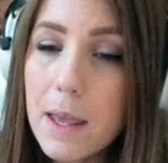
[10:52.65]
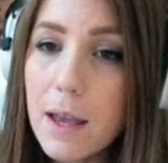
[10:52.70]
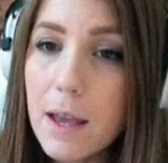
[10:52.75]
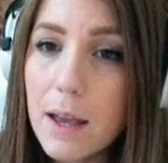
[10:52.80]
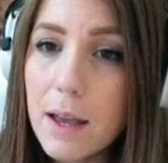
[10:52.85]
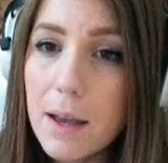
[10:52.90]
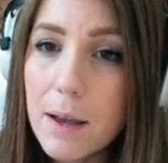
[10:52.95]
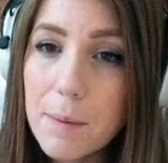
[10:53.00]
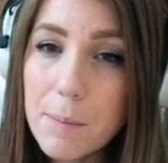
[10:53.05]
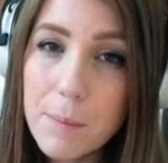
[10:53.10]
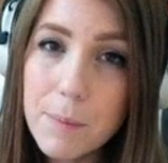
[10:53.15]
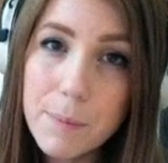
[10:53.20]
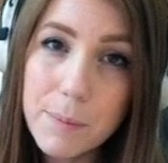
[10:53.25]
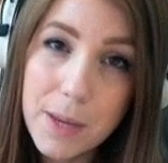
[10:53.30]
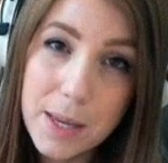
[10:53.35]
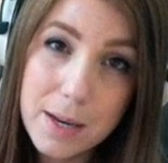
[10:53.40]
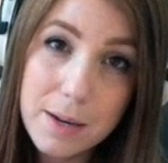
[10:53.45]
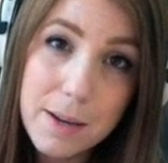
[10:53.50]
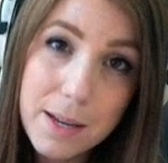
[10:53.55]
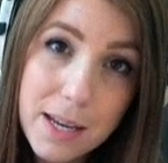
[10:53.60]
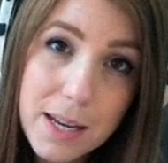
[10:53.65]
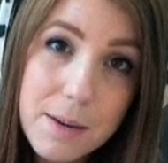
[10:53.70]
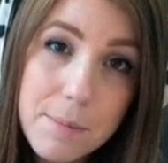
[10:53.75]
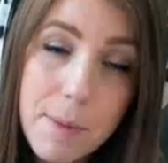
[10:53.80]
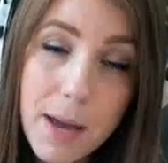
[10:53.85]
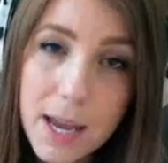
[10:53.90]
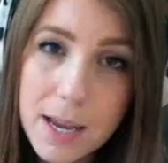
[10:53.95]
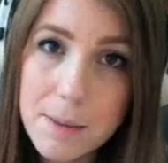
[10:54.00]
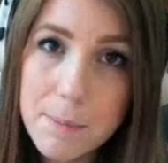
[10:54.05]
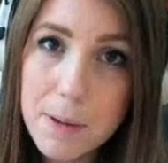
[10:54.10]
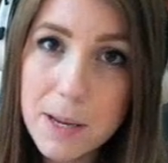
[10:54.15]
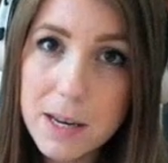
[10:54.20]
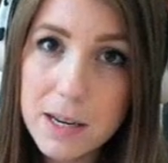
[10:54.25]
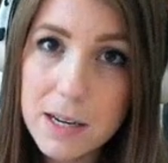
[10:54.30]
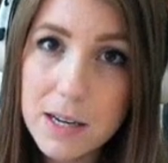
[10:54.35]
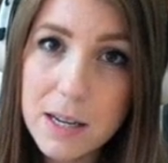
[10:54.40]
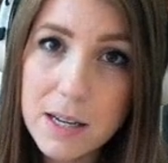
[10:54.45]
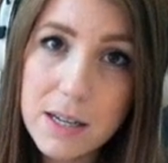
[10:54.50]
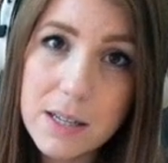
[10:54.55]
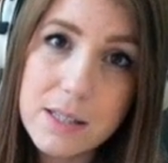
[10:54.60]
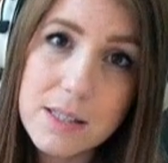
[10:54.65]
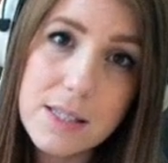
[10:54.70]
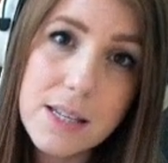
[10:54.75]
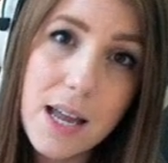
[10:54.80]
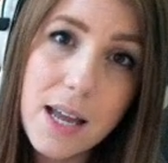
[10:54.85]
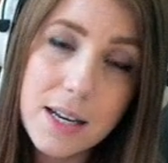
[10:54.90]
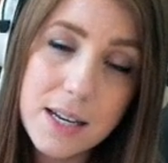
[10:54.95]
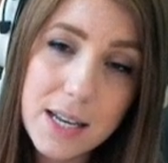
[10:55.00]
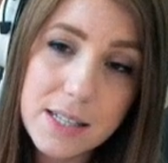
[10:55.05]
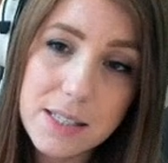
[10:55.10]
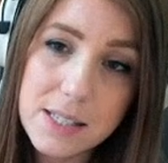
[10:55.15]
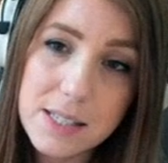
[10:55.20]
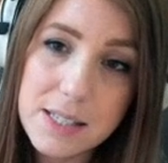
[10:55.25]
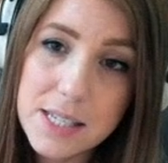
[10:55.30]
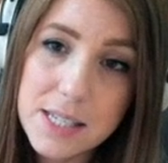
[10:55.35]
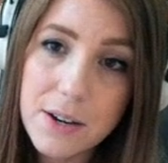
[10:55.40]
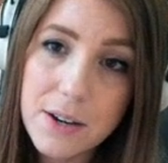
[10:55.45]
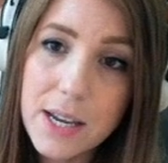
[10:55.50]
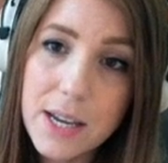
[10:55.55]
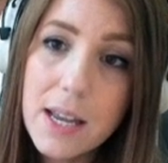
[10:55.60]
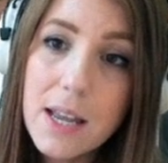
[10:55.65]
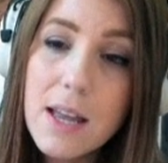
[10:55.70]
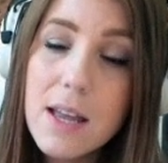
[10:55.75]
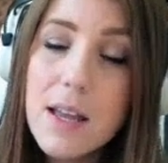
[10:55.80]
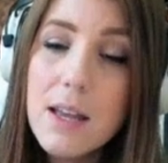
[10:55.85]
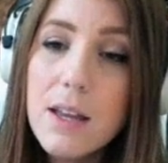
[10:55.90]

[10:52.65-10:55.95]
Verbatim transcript: Um, in, in my opinion, it's not necessary.